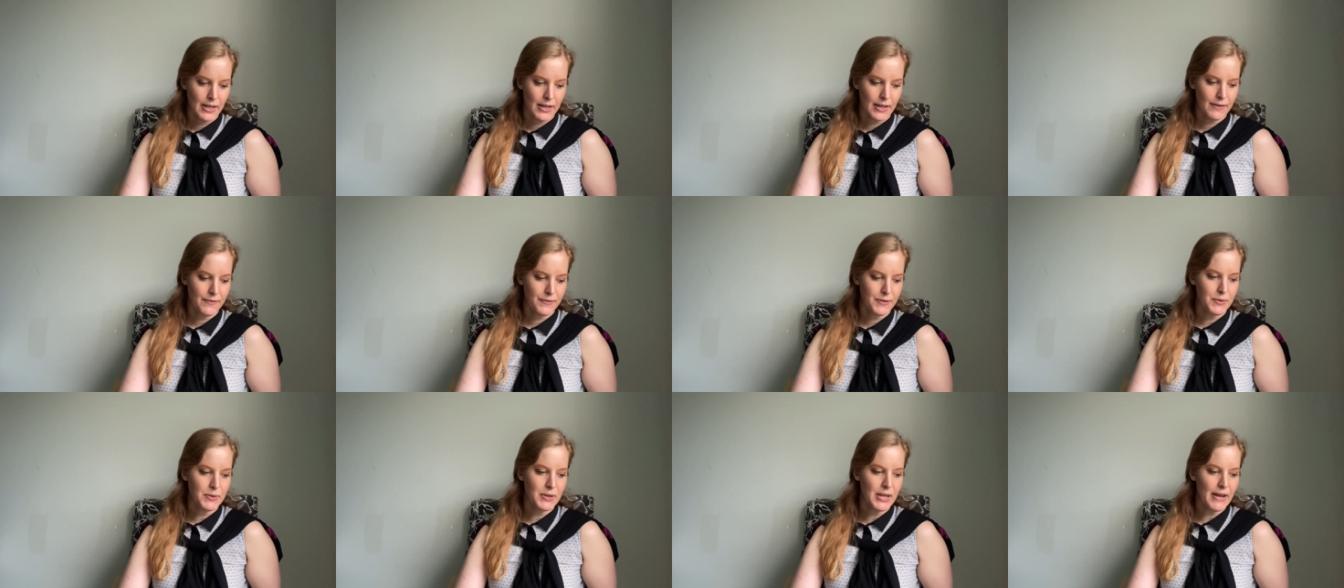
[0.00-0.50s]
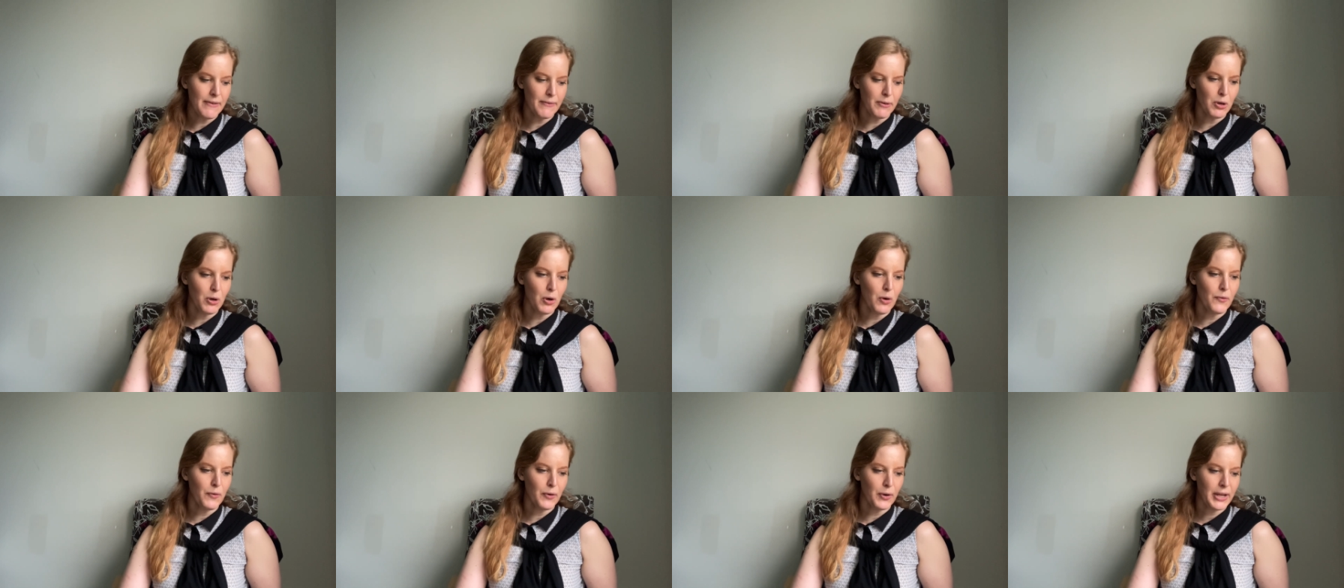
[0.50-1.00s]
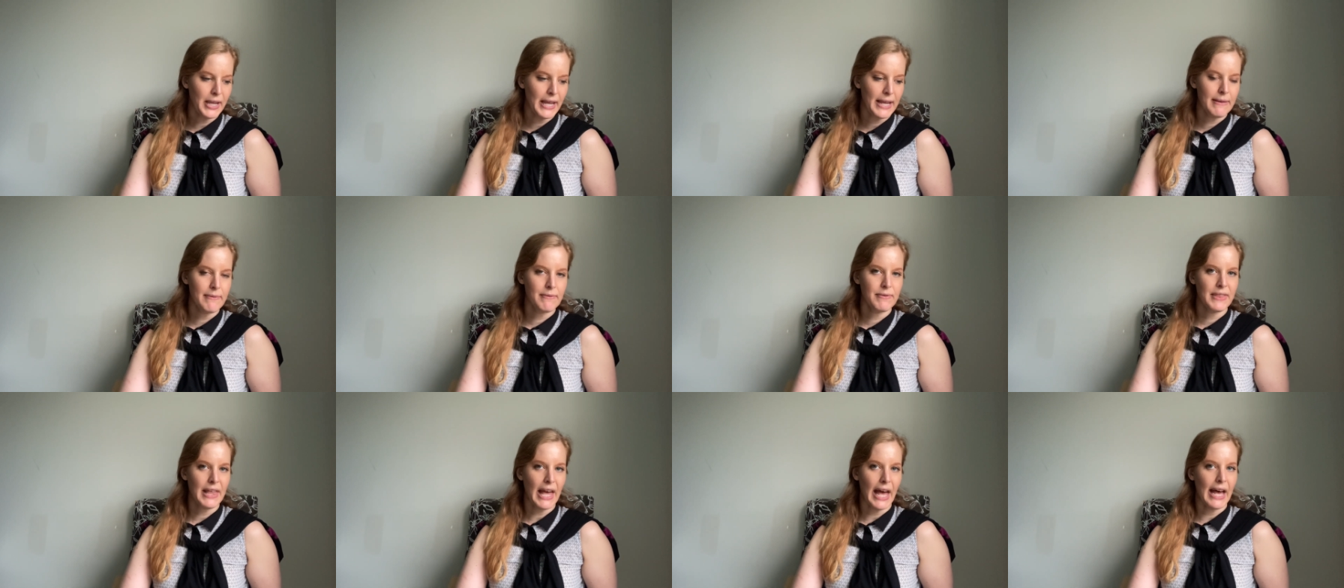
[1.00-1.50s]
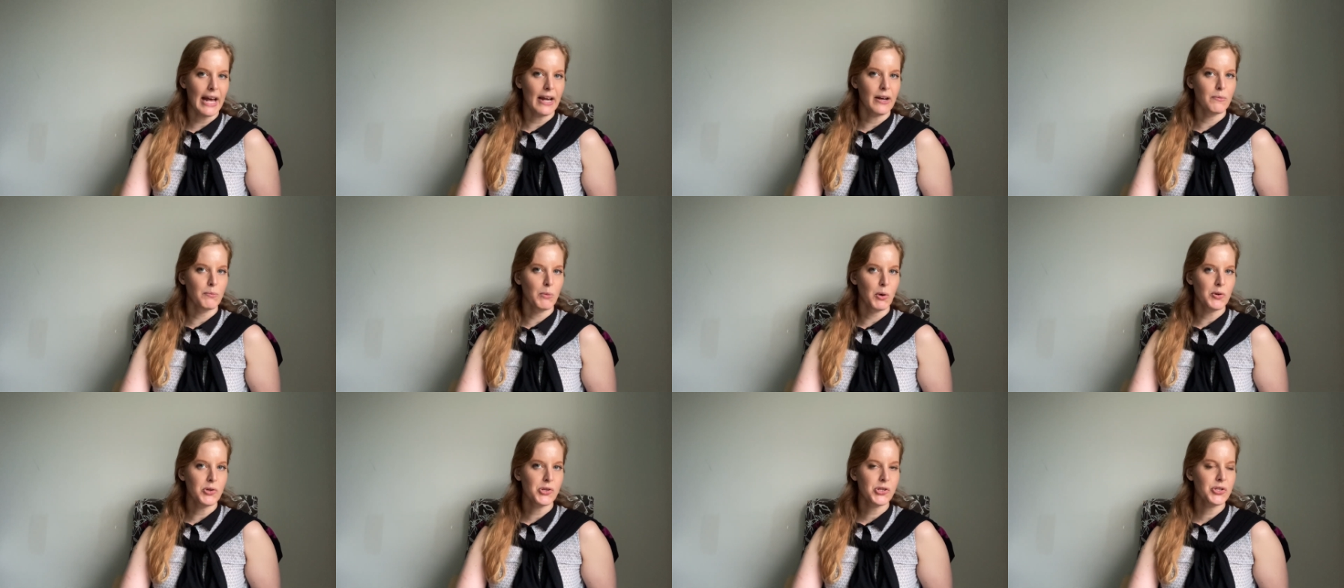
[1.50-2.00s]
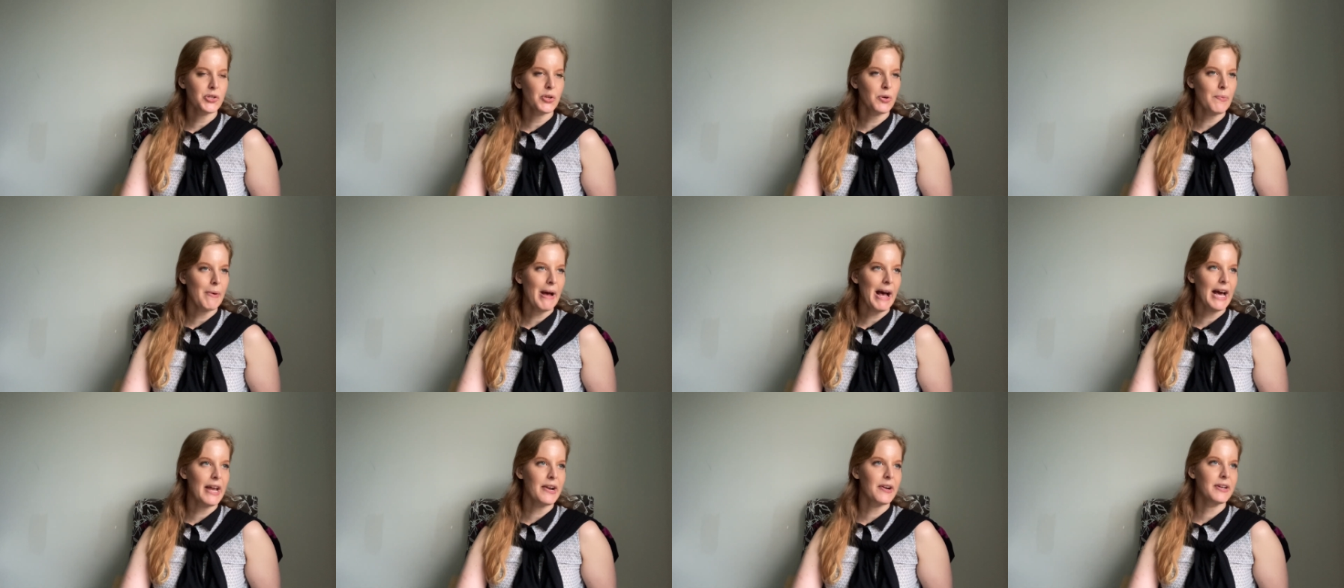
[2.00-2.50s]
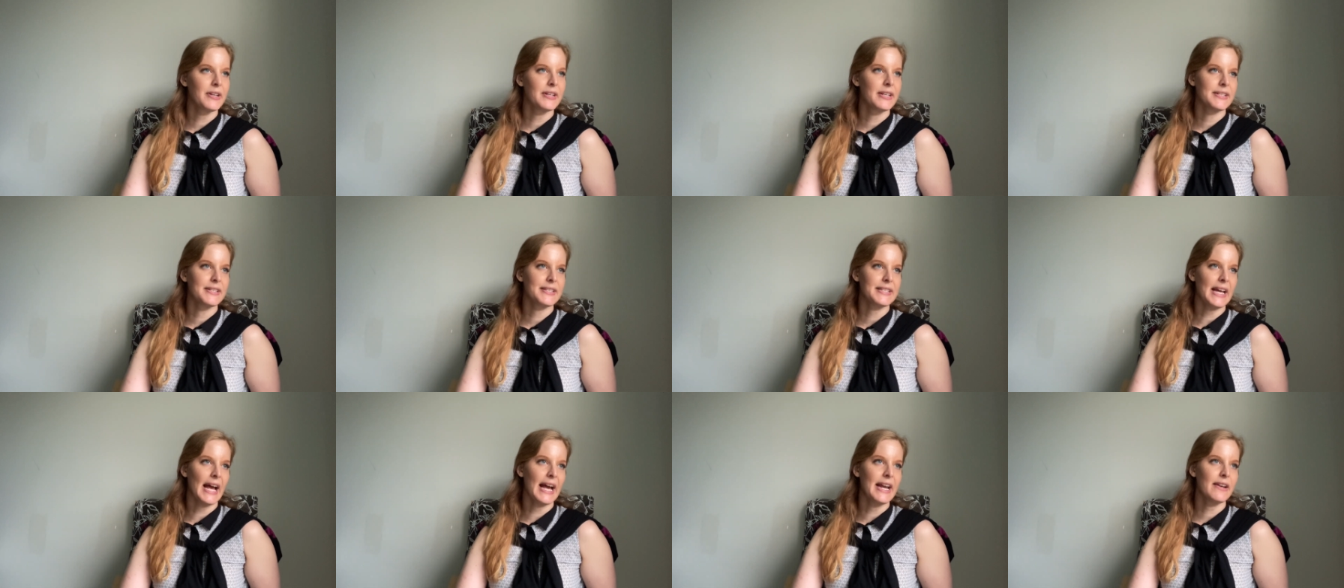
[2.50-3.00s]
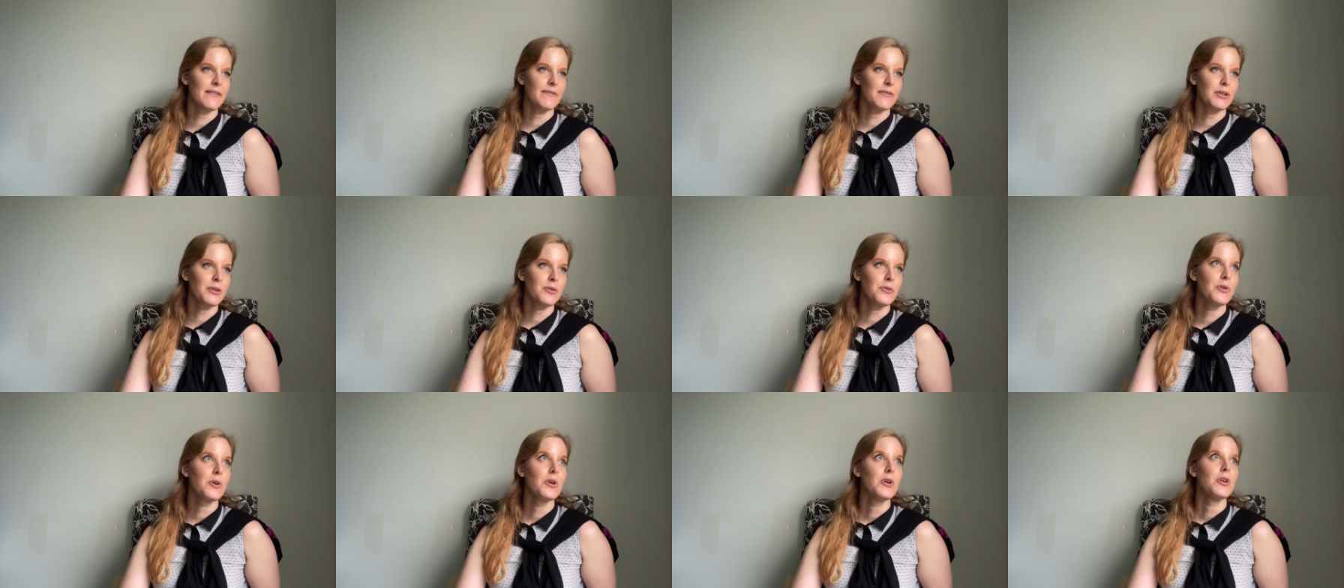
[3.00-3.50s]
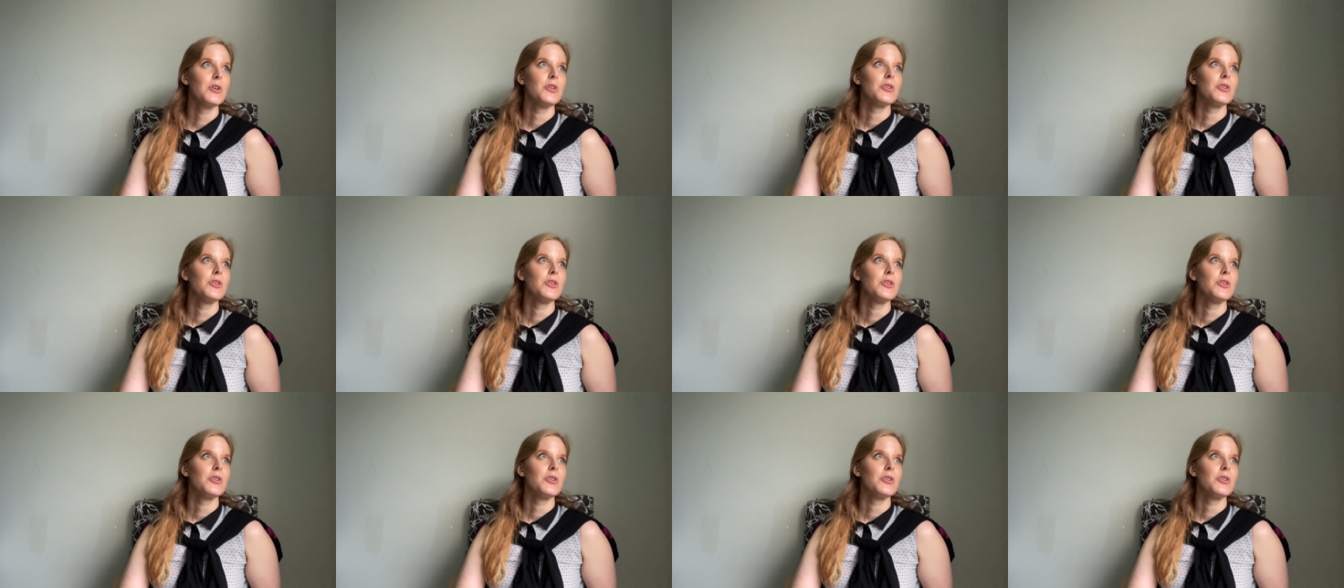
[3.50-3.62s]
if you never overcame that emotional pattern inside of you,